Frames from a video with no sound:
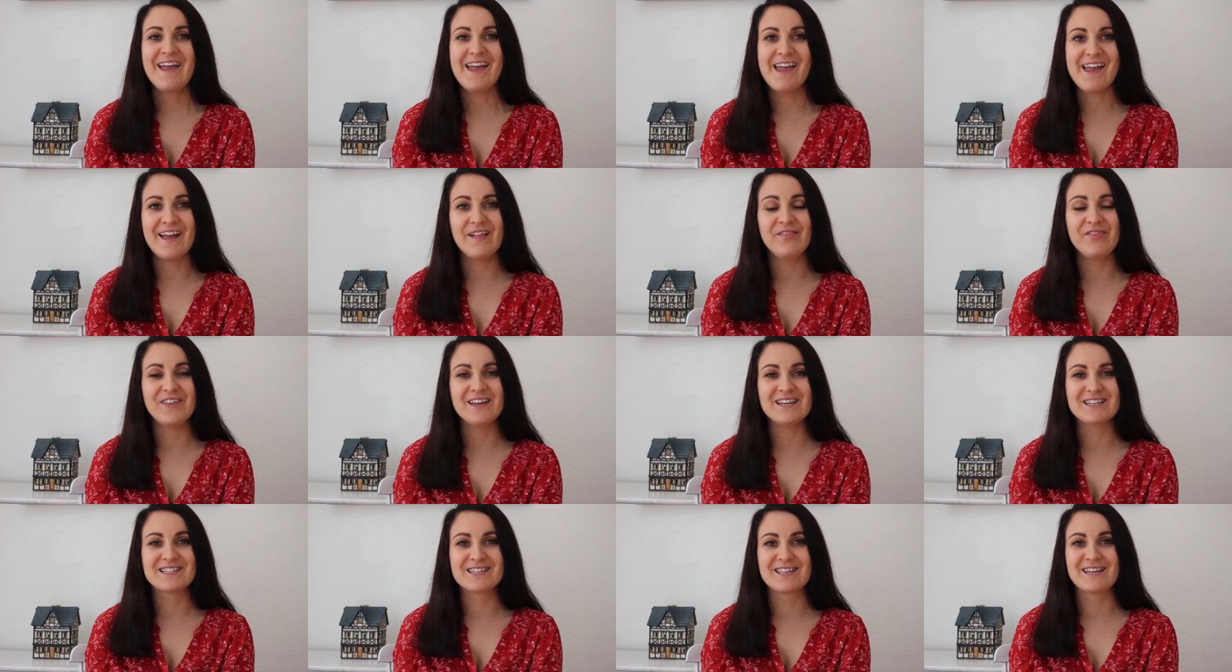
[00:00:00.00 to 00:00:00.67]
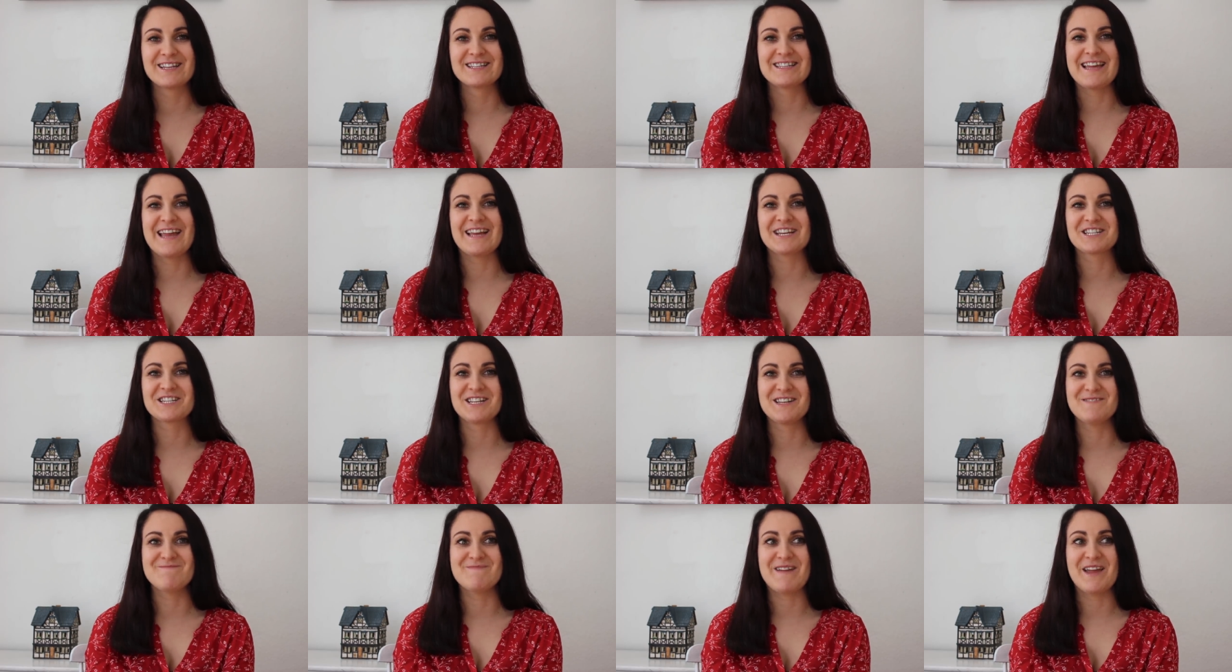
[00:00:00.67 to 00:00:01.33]
and these things
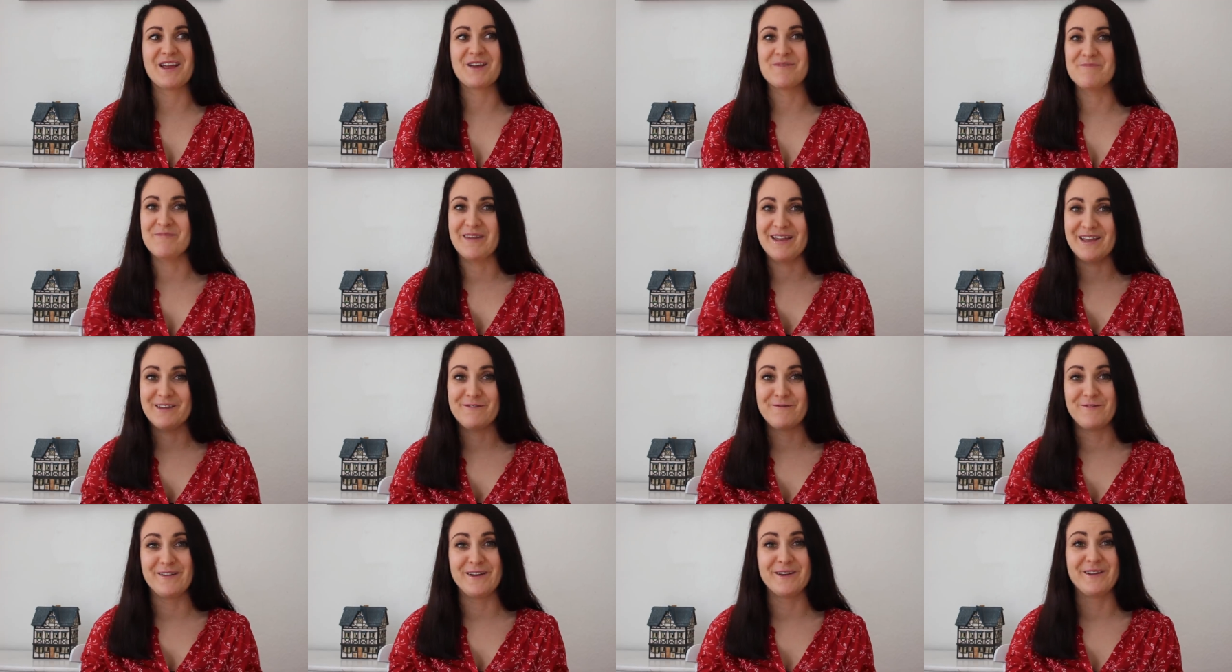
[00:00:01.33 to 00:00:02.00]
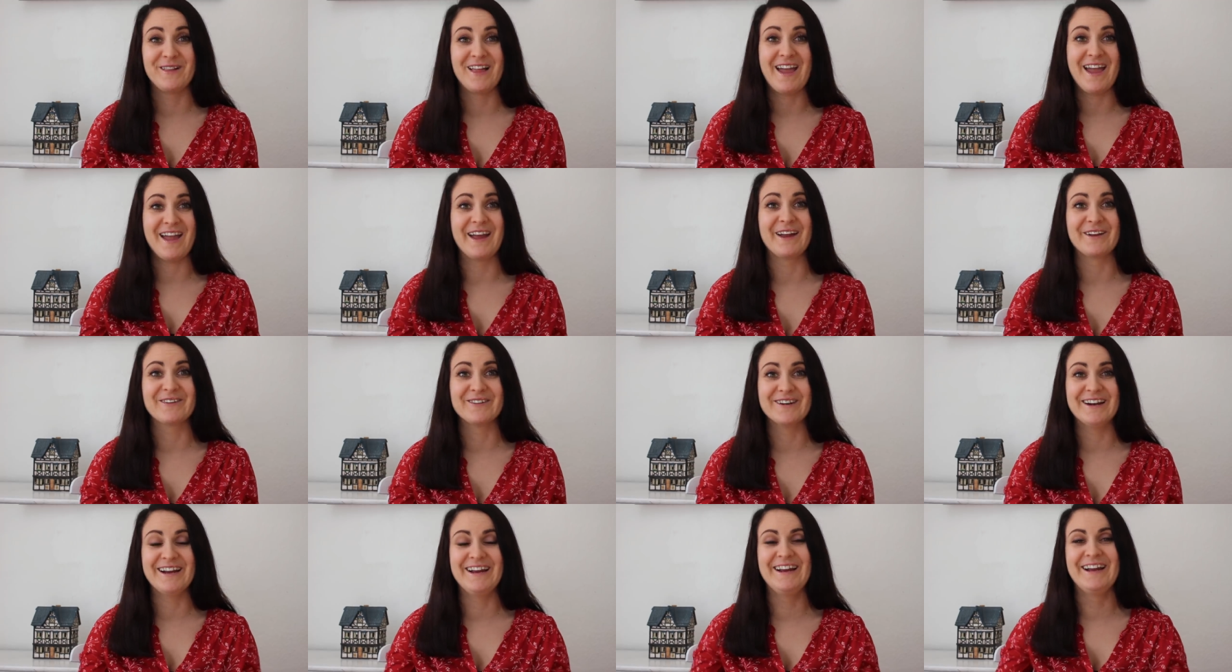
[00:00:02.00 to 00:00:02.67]
actually make me feel
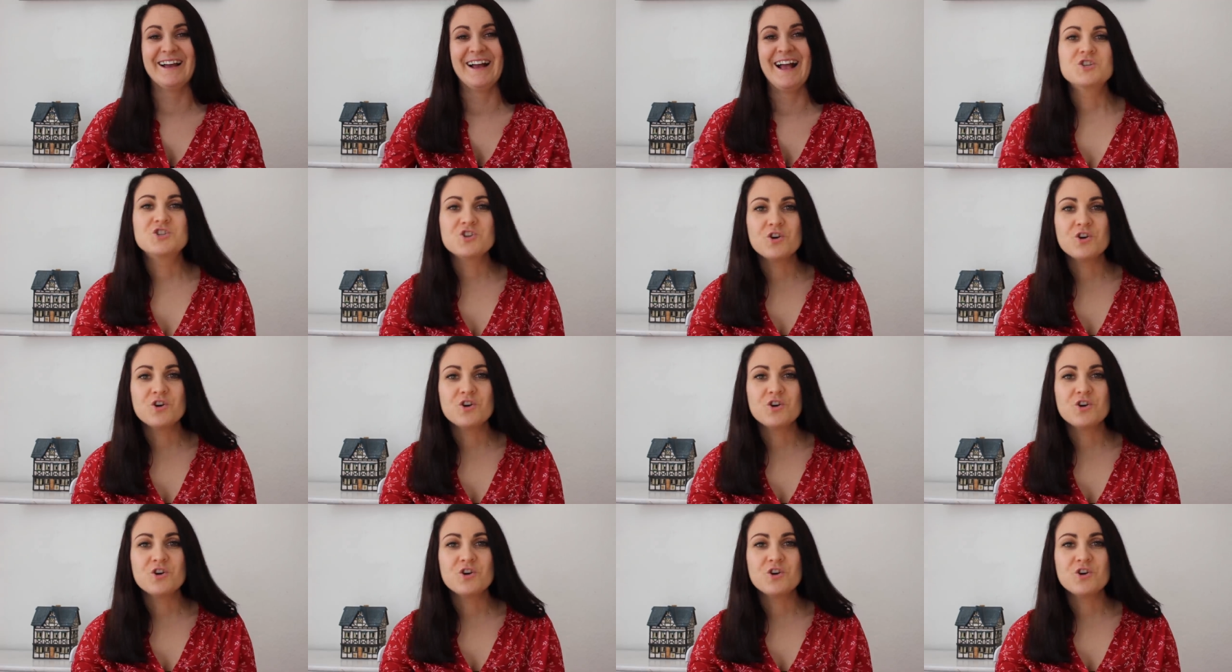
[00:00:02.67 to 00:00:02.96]
angry.